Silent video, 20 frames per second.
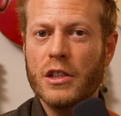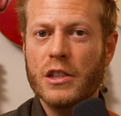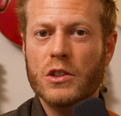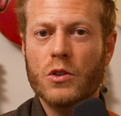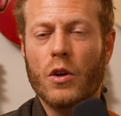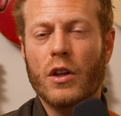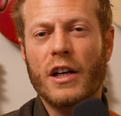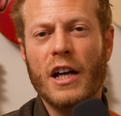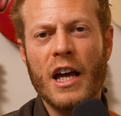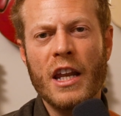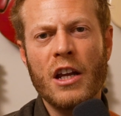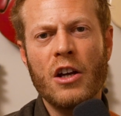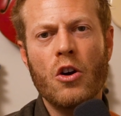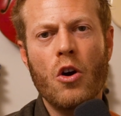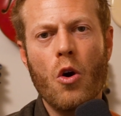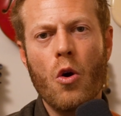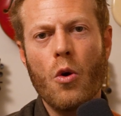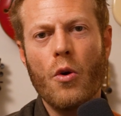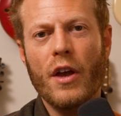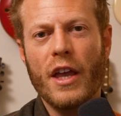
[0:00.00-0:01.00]
So I'll kind of
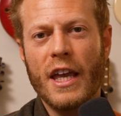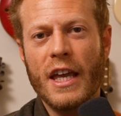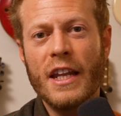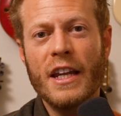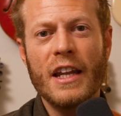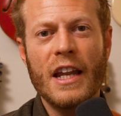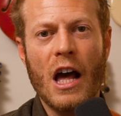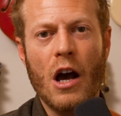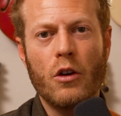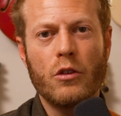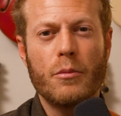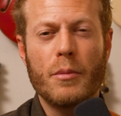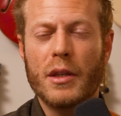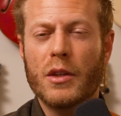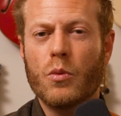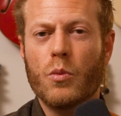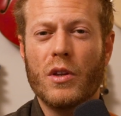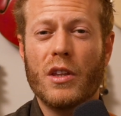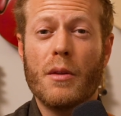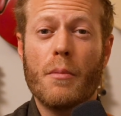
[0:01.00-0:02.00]
go in and out
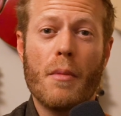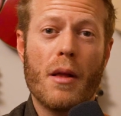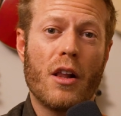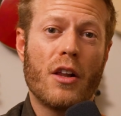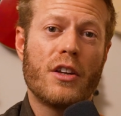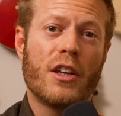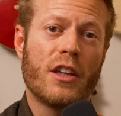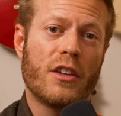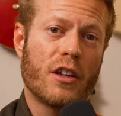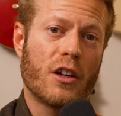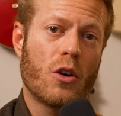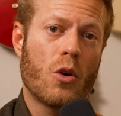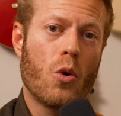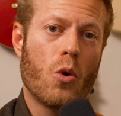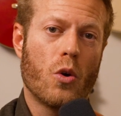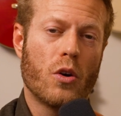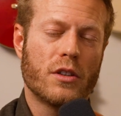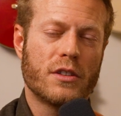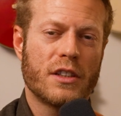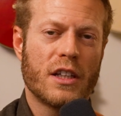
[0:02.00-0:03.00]
between the melody and the
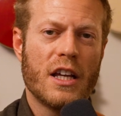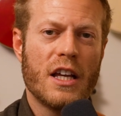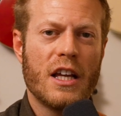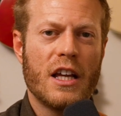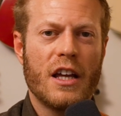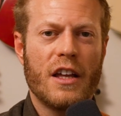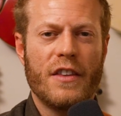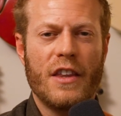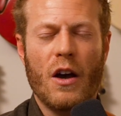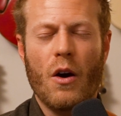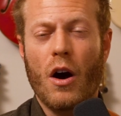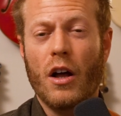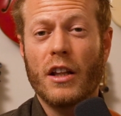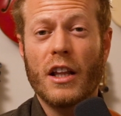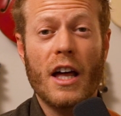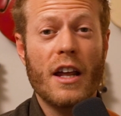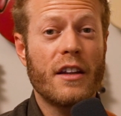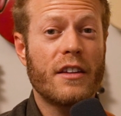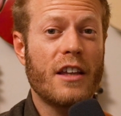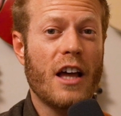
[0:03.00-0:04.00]
chords. Now, a
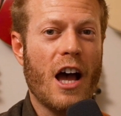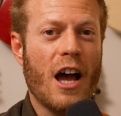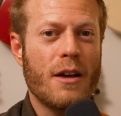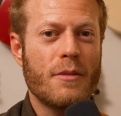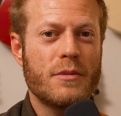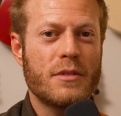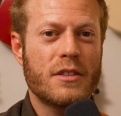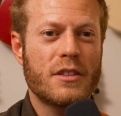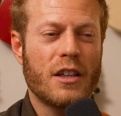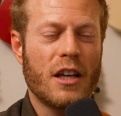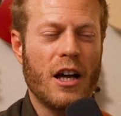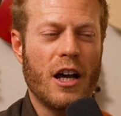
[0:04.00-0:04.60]
lot of times